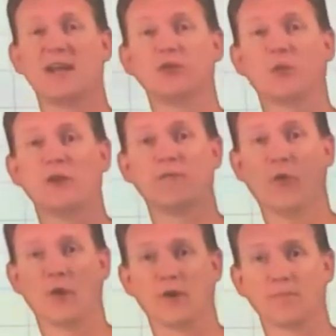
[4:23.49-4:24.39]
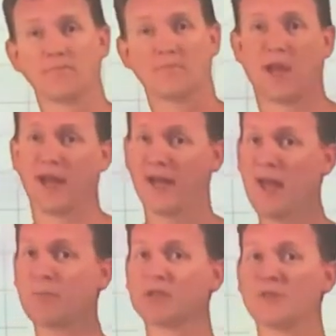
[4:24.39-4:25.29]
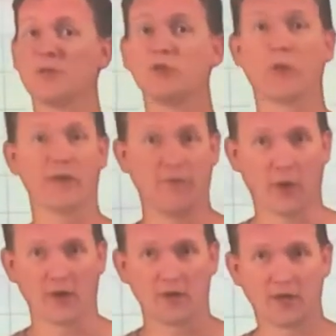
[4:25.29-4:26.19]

and 24, and it happens to be 24.